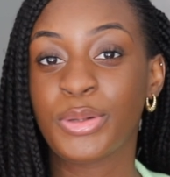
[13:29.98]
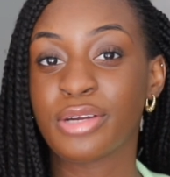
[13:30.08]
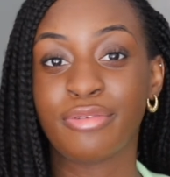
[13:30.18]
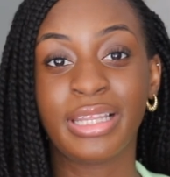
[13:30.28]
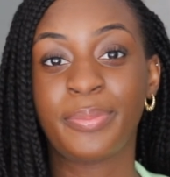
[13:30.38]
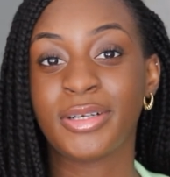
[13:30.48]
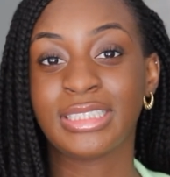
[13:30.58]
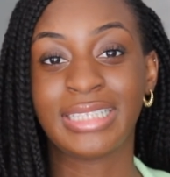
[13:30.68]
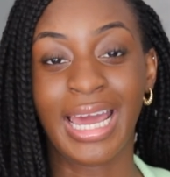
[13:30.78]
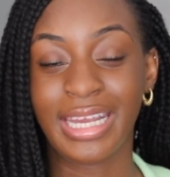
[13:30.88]
can really
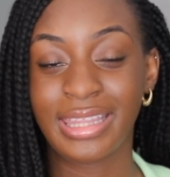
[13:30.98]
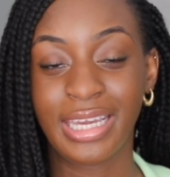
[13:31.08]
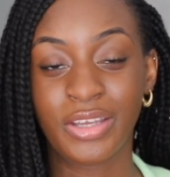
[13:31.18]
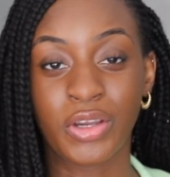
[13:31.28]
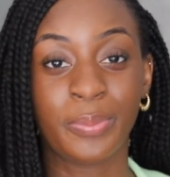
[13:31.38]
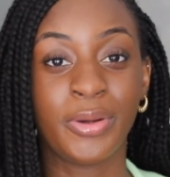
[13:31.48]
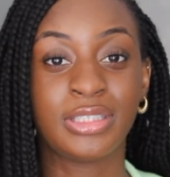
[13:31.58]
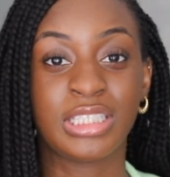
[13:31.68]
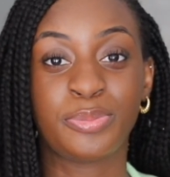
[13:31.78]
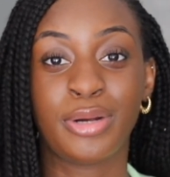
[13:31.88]
purchase anything. You can
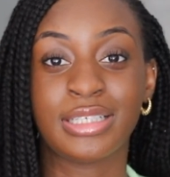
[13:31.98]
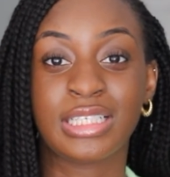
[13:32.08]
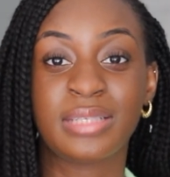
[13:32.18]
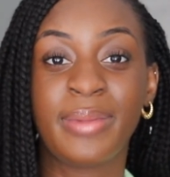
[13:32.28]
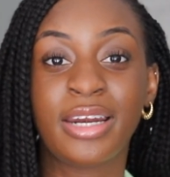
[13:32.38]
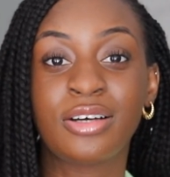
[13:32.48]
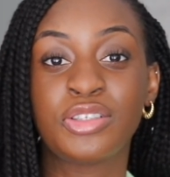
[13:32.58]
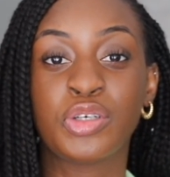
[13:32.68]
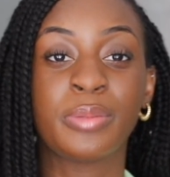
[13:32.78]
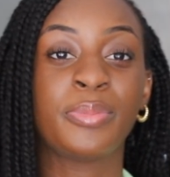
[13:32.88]
purchase precious metals,
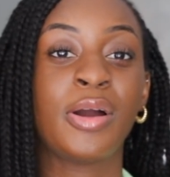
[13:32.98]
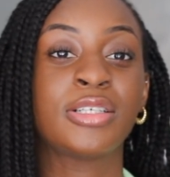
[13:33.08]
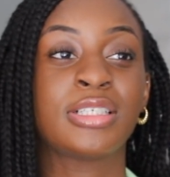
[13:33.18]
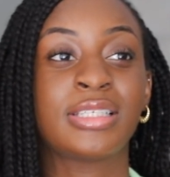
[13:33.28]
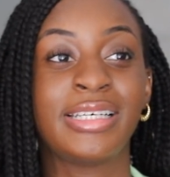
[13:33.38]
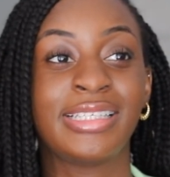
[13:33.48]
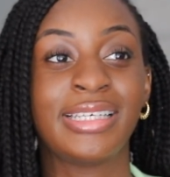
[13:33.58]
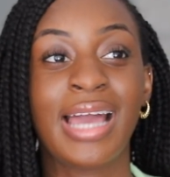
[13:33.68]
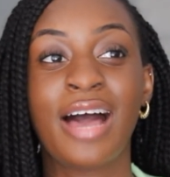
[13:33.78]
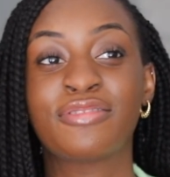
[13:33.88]
you can purchase
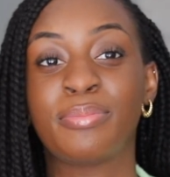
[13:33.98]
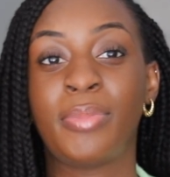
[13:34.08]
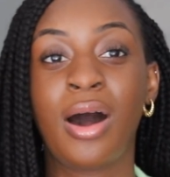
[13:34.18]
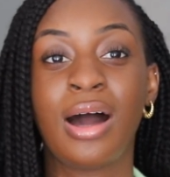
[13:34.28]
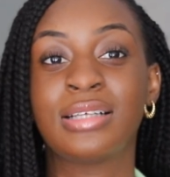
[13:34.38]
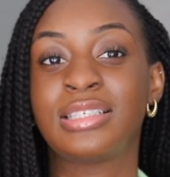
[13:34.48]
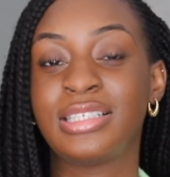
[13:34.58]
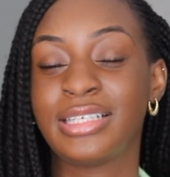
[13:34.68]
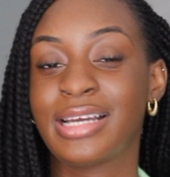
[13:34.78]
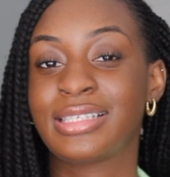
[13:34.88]
ETFs, bonds,
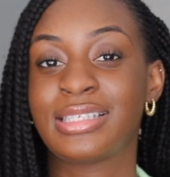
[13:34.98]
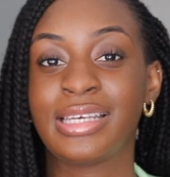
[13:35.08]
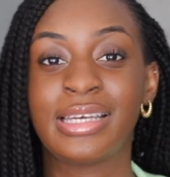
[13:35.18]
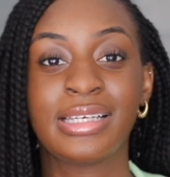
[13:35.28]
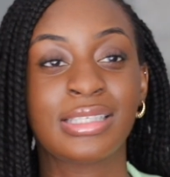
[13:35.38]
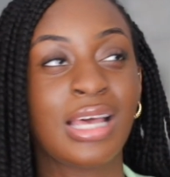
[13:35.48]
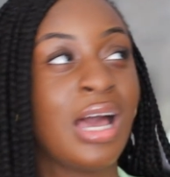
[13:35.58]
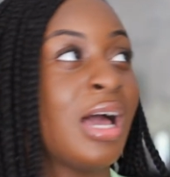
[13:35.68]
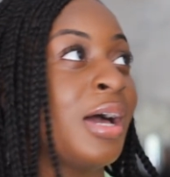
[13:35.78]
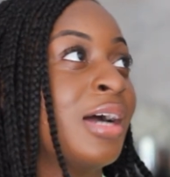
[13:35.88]
GICs,
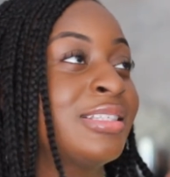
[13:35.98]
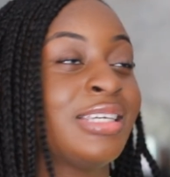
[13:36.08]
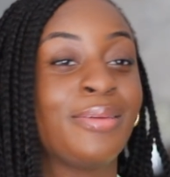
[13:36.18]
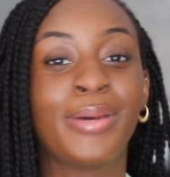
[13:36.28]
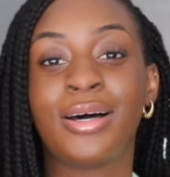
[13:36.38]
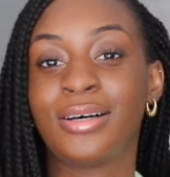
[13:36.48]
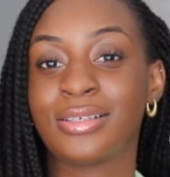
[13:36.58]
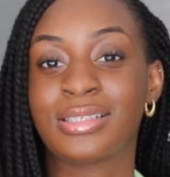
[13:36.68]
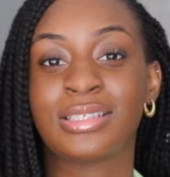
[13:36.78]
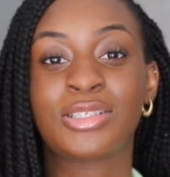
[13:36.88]

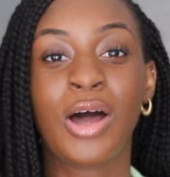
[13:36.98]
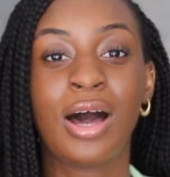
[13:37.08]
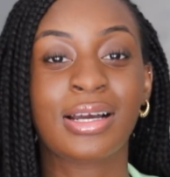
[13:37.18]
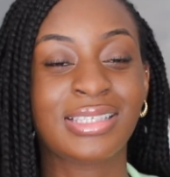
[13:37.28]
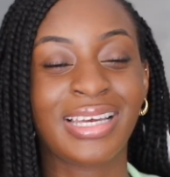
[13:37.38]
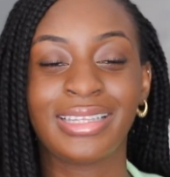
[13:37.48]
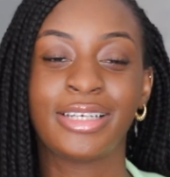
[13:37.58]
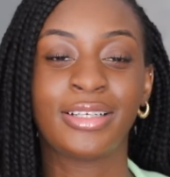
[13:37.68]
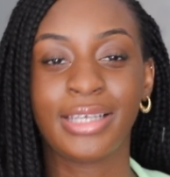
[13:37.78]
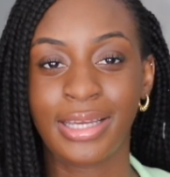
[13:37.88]
T-bills, stocks, like
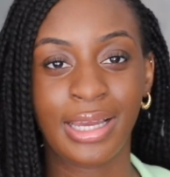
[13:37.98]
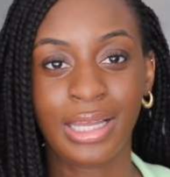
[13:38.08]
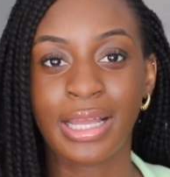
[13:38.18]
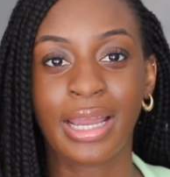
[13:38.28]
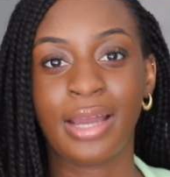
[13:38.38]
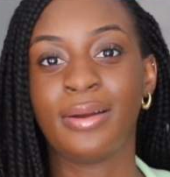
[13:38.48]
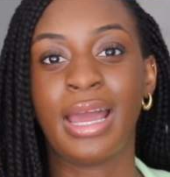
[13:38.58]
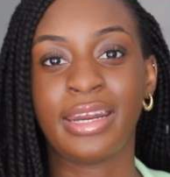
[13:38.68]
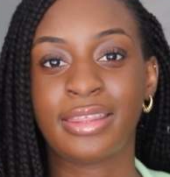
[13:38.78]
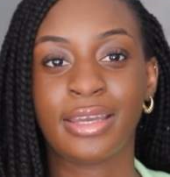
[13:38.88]
literally like
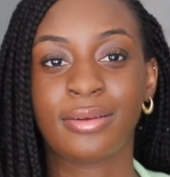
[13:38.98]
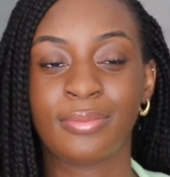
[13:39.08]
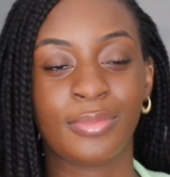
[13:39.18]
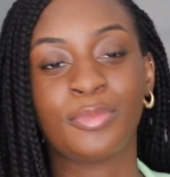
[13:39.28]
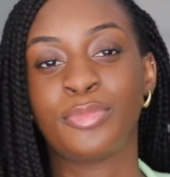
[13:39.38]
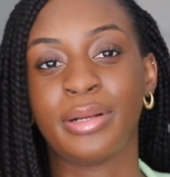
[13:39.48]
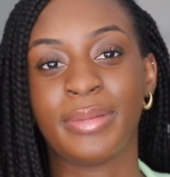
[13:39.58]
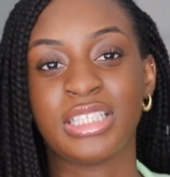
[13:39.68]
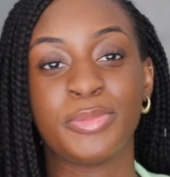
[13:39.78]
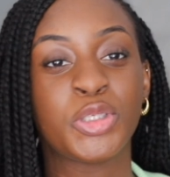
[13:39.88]
anything. Pretty
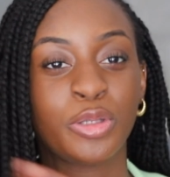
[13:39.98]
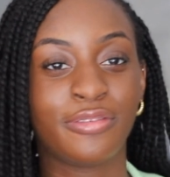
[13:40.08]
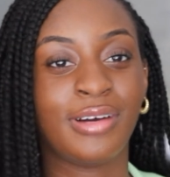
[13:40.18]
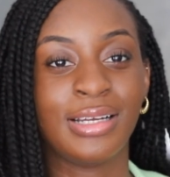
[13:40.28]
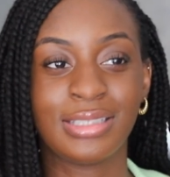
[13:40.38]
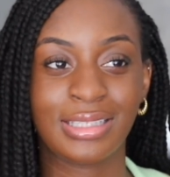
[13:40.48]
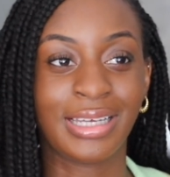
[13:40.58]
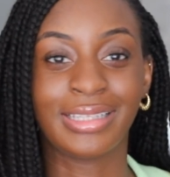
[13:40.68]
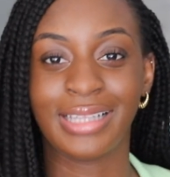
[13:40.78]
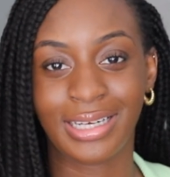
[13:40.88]
much mutual funds,
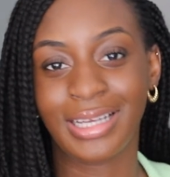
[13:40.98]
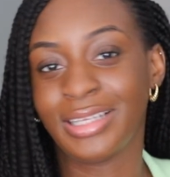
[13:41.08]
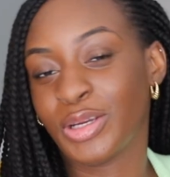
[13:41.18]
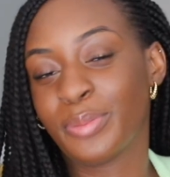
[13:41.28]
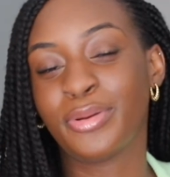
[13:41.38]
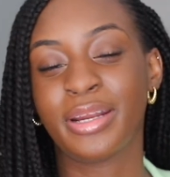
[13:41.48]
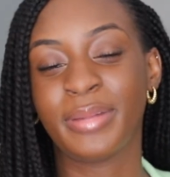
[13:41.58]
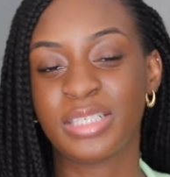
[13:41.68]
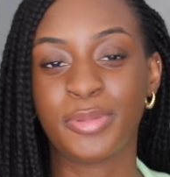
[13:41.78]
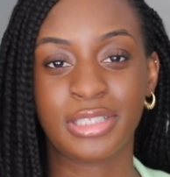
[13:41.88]
you can pretty
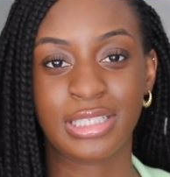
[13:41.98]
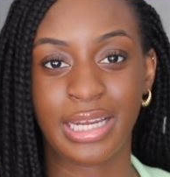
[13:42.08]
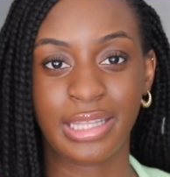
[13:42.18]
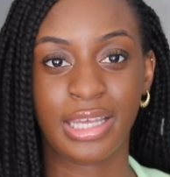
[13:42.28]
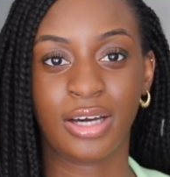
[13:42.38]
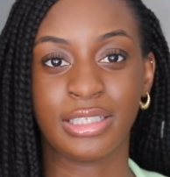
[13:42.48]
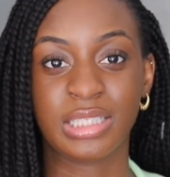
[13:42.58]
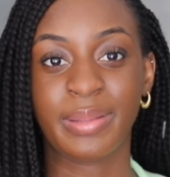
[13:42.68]
much purchase anything on this